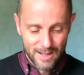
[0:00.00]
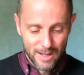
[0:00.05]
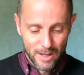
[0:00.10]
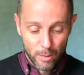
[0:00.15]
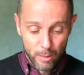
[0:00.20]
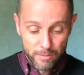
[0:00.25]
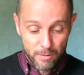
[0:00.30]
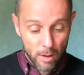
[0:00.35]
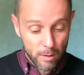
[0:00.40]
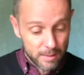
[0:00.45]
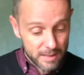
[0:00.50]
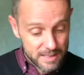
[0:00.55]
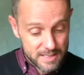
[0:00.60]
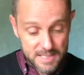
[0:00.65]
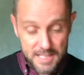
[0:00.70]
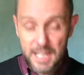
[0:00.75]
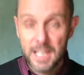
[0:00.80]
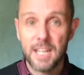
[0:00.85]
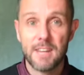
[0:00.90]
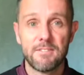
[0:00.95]
We've already
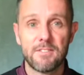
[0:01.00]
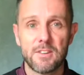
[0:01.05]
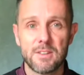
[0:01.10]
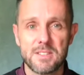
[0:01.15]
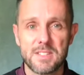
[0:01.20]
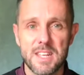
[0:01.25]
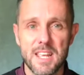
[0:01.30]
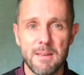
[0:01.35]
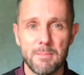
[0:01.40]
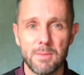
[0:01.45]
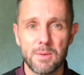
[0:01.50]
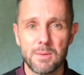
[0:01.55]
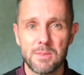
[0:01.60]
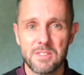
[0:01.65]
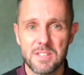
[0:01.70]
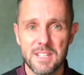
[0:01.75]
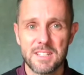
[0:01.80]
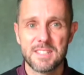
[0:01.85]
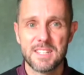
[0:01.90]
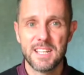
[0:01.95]
seen in 1 Samuel
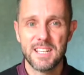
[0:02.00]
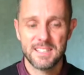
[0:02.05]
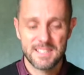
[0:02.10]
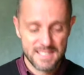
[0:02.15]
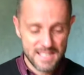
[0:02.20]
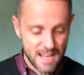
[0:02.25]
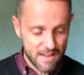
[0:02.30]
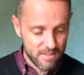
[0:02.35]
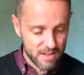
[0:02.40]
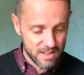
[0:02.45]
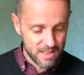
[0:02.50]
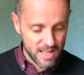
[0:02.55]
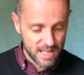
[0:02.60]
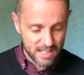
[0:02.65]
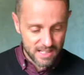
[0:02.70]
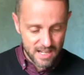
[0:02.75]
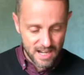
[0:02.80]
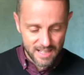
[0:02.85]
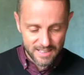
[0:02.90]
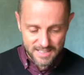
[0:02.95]
16:7
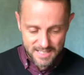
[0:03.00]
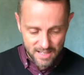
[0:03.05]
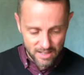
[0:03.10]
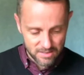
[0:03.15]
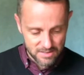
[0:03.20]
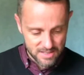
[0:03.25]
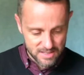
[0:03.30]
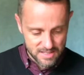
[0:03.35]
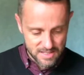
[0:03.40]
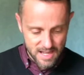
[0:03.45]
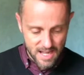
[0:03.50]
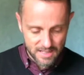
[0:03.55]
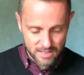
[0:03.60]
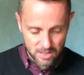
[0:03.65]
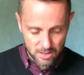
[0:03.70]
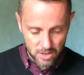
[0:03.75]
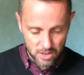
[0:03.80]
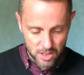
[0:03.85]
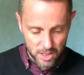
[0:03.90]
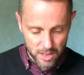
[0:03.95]
that God tells us not
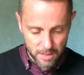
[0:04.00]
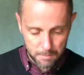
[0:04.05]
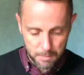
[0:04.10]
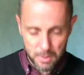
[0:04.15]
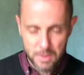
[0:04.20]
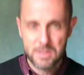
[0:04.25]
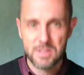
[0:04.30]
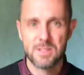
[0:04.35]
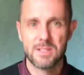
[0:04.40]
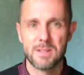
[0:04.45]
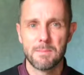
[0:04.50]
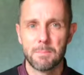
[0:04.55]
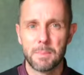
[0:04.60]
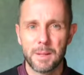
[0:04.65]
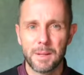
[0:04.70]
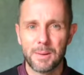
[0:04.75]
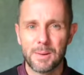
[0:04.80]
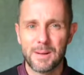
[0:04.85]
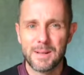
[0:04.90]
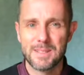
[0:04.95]
to look on a person's
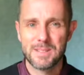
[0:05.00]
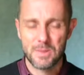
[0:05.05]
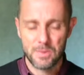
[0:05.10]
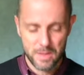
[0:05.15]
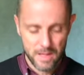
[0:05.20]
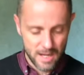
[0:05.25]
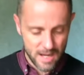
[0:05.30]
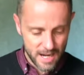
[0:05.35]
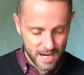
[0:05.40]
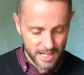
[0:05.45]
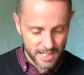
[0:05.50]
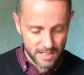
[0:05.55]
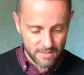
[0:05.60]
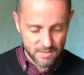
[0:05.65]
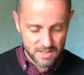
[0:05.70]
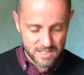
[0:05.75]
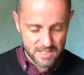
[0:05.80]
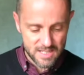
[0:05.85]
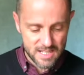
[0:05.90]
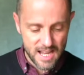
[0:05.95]
appearance or the height of
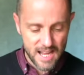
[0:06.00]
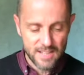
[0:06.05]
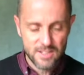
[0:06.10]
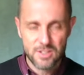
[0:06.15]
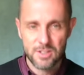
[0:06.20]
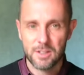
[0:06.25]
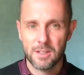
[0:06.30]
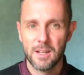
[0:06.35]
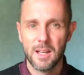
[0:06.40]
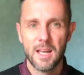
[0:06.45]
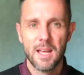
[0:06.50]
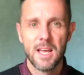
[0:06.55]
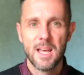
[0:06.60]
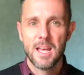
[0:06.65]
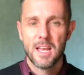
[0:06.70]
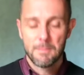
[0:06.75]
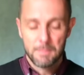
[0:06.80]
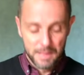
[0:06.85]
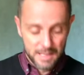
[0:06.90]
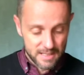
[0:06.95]
his stature
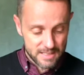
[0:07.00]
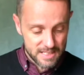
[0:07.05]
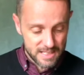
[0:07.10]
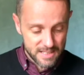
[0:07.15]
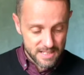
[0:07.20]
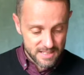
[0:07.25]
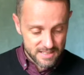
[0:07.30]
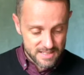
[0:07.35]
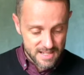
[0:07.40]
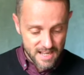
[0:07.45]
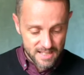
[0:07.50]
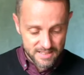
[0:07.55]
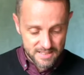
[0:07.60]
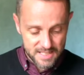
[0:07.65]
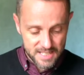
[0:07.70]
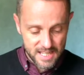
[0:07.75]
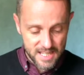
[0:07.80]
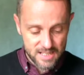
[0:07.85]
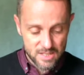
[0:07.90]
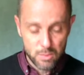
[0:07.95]
because he does not
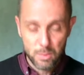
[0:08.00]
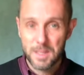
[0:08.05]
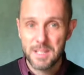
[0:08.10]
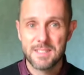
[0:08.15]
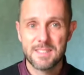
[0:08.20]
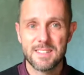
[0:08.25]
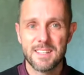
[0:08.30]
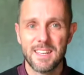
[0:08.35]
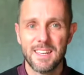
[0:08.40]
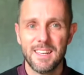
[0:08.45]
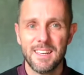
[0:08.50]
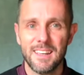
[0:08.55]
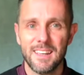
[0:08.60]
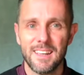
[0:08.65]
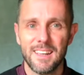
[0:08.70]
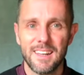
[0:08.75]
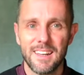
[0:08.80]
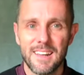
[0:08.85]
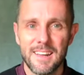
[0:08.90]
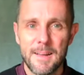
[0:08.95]
see as we see.
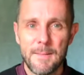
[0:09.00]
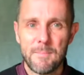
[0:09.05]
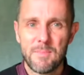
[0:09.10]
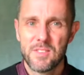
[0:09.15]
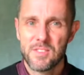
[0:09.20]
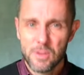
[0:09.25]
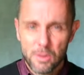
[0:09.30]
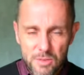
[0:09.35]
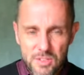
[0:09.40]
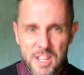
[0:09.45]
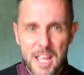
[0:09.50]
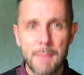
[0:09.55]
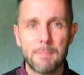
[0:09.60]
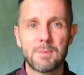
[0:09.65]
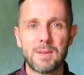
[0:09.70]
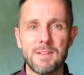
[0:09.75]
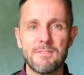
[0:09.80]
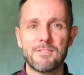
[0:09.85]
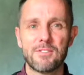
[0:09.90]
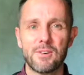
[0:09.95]
It's so
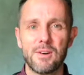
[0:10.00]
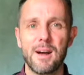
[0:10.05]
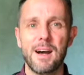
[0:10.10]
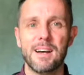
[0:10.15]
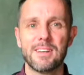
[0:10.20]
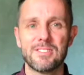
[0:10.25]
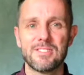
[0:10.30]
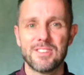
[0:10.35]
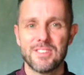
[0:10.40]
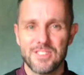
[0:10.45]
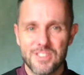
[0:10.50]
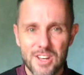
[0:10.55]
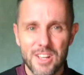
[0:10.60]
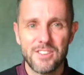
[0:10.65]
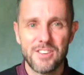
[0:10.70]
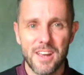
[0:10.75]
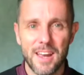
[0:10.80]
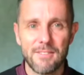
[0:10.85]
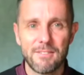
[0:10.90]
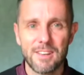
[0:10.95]
tempting for us to
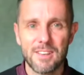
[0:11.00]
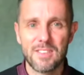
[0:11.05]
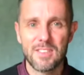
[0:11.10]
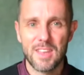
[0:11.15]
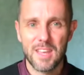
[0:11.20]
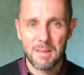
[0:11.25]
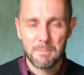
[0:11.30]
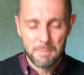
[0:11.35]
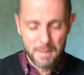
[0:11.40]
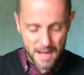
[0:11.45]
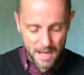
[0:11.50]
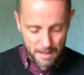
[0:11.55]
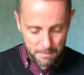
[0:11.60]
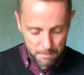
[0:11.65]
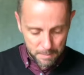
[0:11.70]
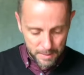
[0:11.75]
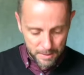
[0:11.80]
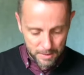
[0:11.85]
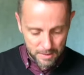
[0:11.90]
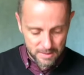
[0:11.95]
judge everything by
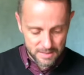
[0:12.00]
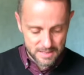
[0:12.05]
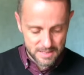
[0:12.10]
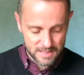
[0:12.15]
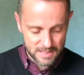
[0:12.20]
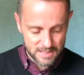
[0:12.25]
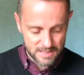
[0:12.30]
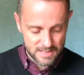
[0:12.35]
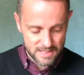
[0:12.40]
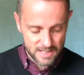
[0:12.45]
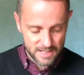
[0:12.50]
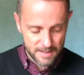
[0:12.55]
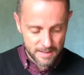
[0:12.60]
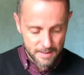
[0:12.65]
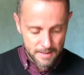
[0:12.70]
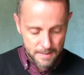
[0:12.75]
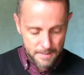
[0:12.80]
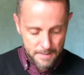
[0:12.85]
appearances. And